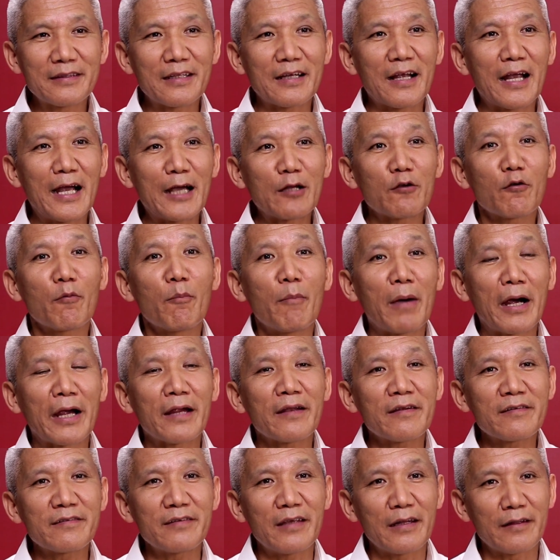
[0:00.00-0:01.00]
the kind of
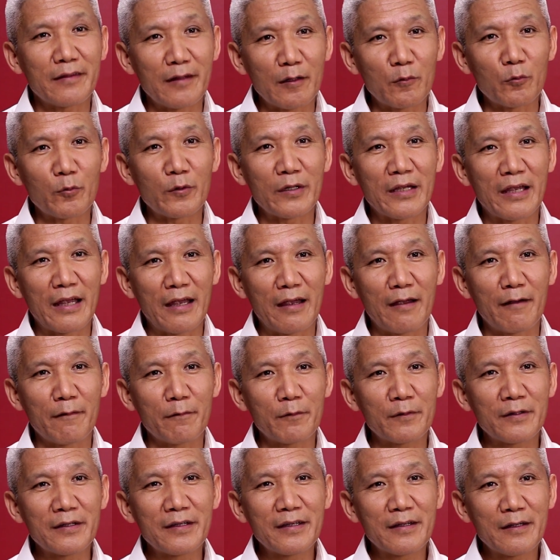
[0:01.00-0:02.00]
mindset that we
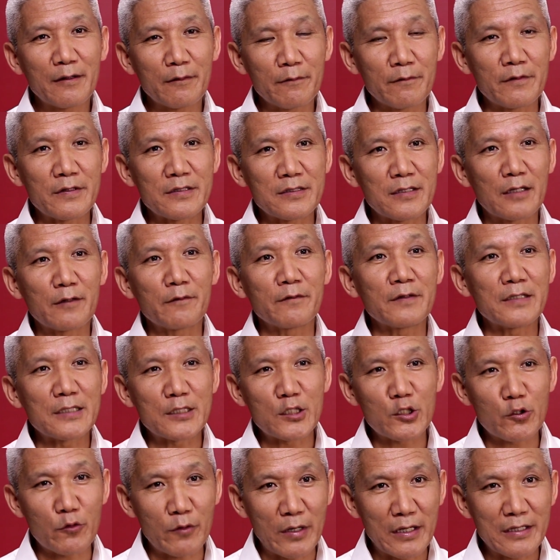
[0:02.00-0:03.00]
have
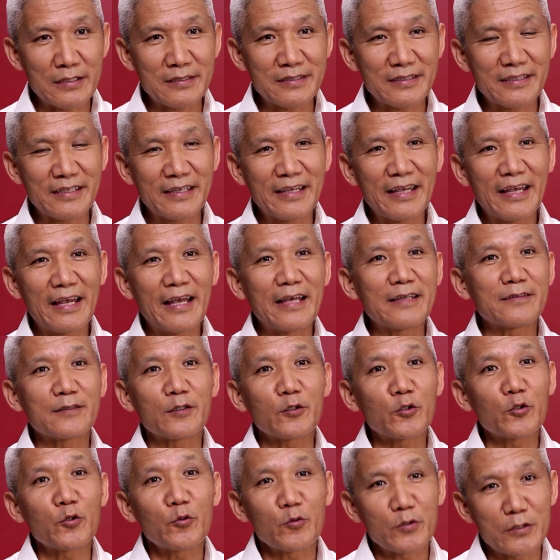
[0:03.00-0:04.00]
vis-a-vis stress has
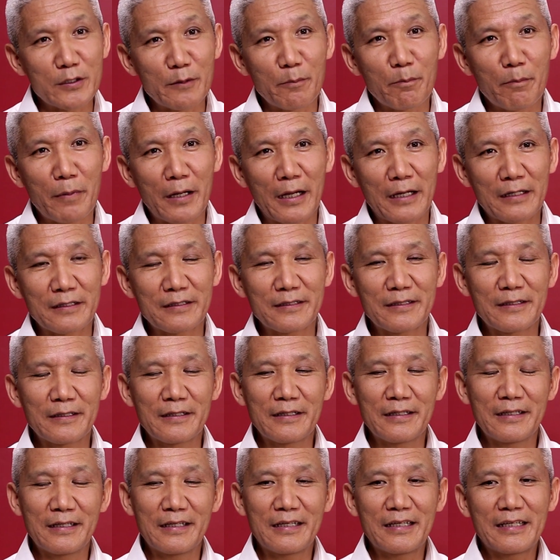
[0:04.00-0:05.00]
a huge impact.
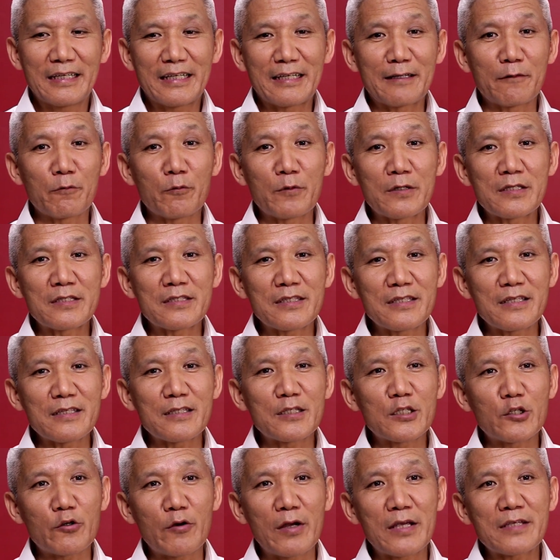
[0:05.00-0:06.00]
If we
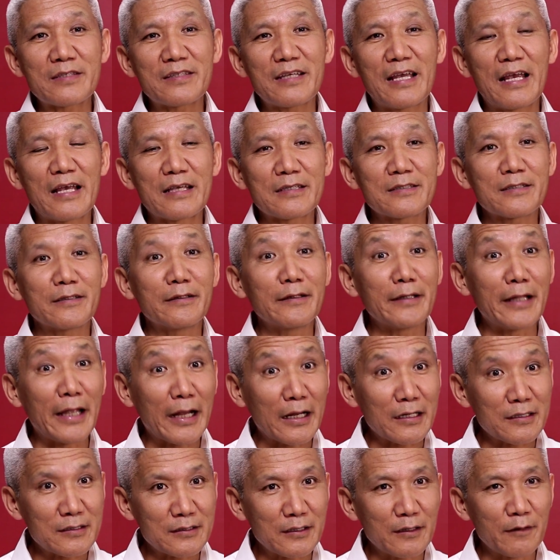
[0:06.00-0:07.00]
see stress as
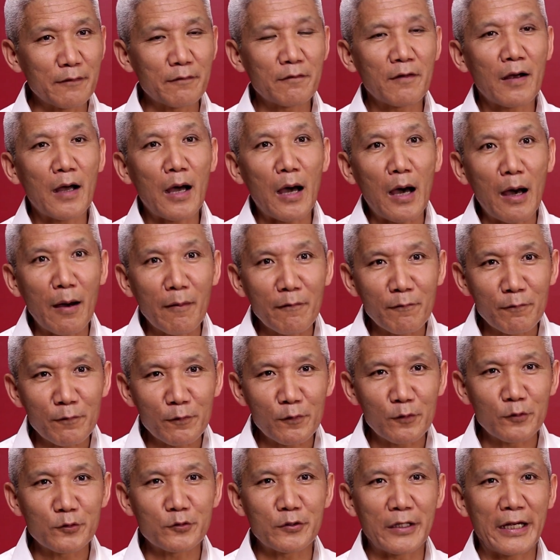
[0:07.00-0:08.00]
negative,
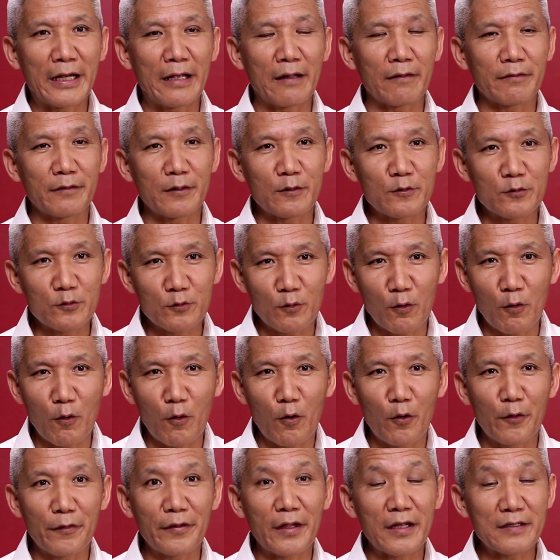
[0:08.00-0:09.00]
harmful to health and so
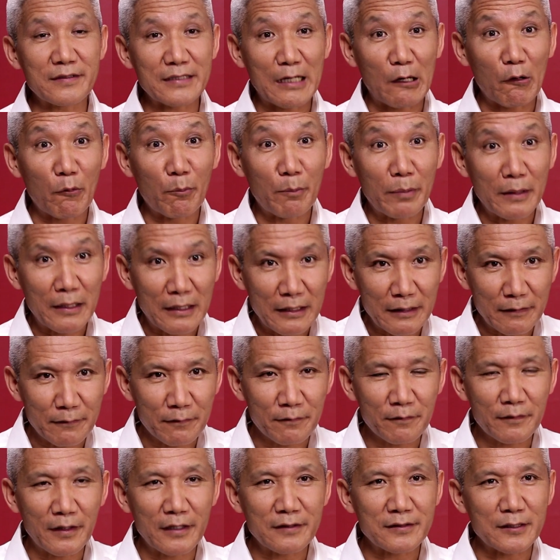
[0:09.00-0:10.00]
on, that's our
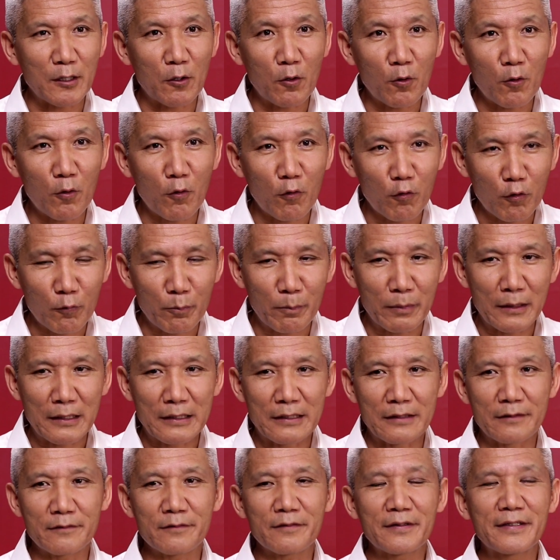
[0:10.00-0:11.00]
belief, that's our core
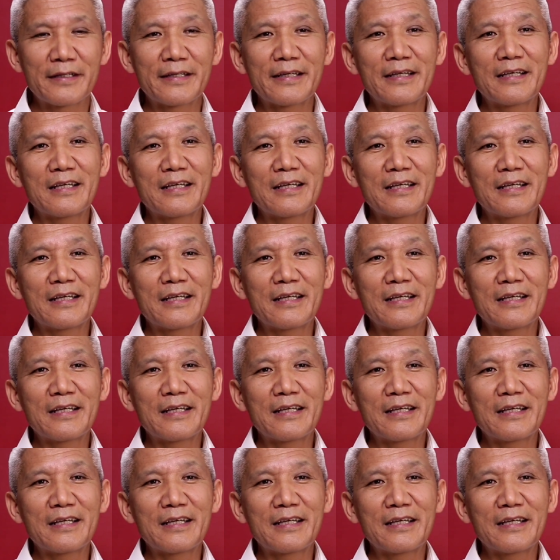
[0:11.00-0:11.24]
belief,